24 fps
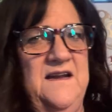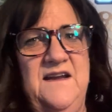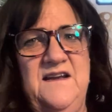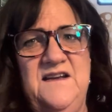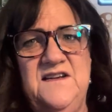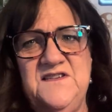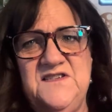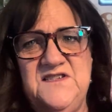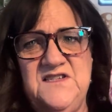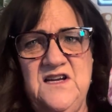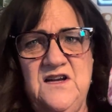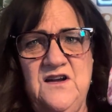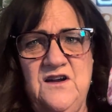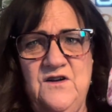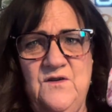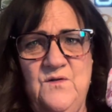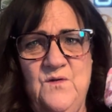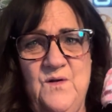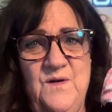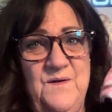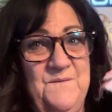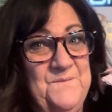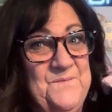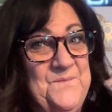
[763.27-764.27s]

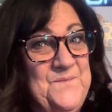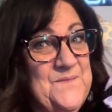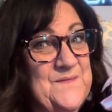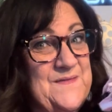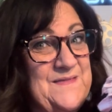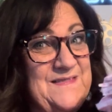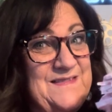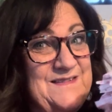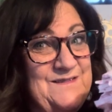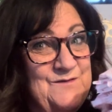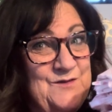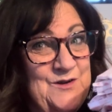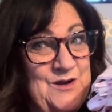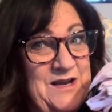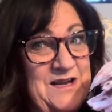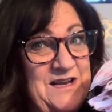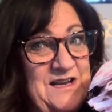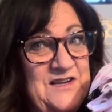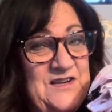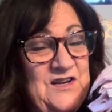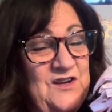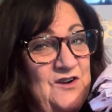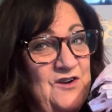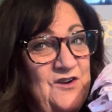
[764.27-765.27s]
So we're
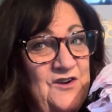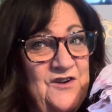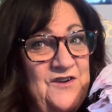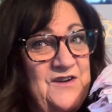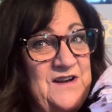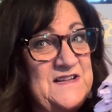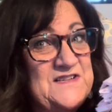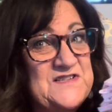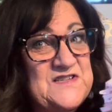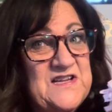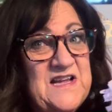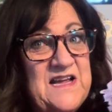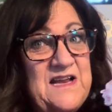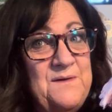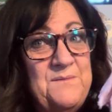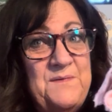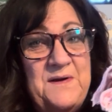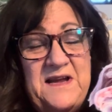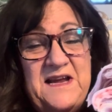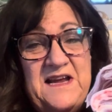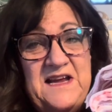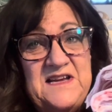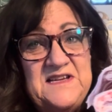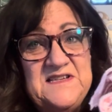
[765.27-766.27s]
going to learn. It's going to
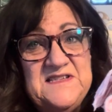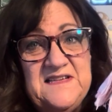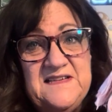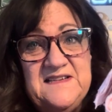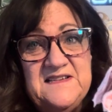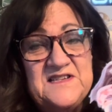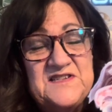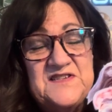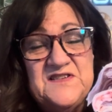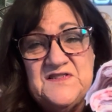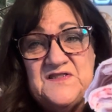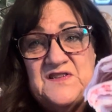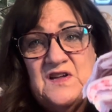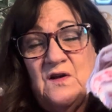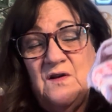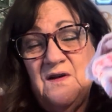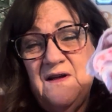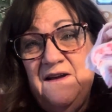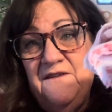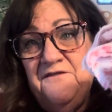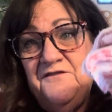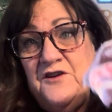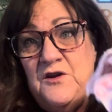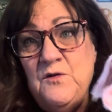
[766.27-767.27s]
be easy. This is all,
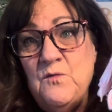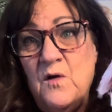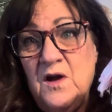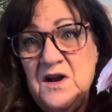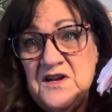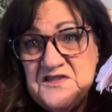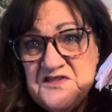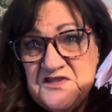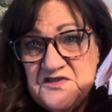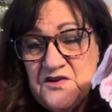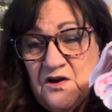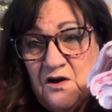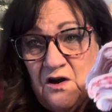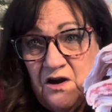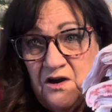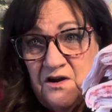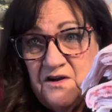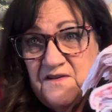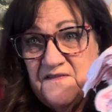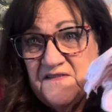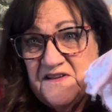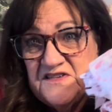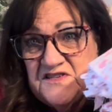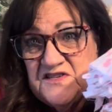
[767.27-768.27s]
if you want to
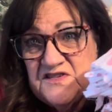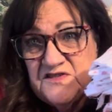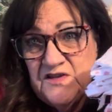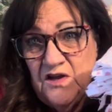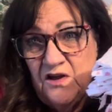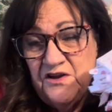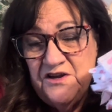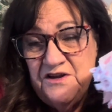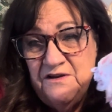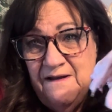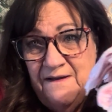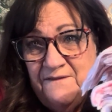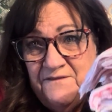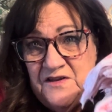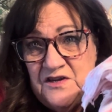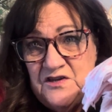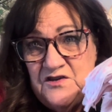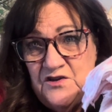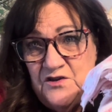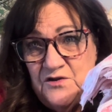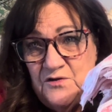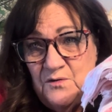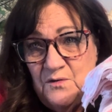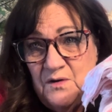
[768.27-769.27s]
start, this is all you have to
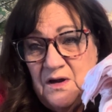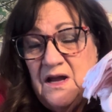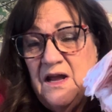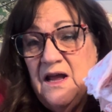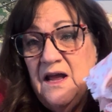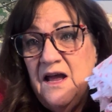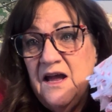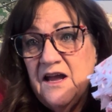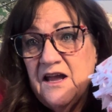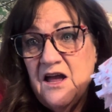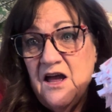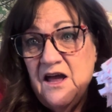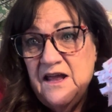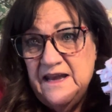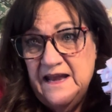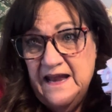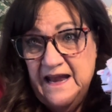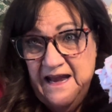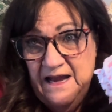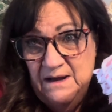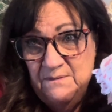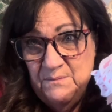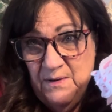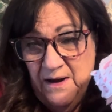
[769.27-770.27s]
do. Cut
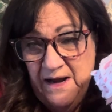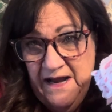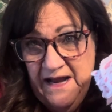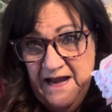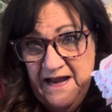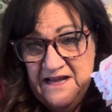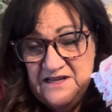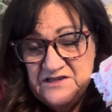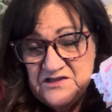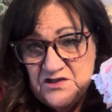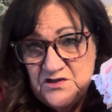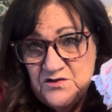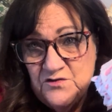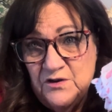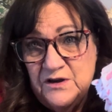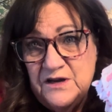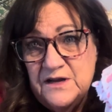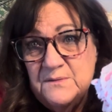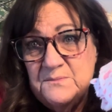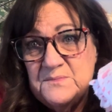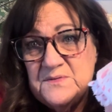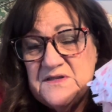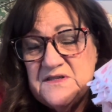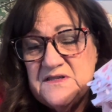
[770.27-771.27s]
8x8
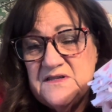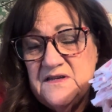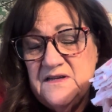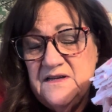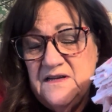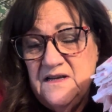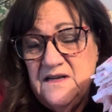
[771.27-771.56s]
strips,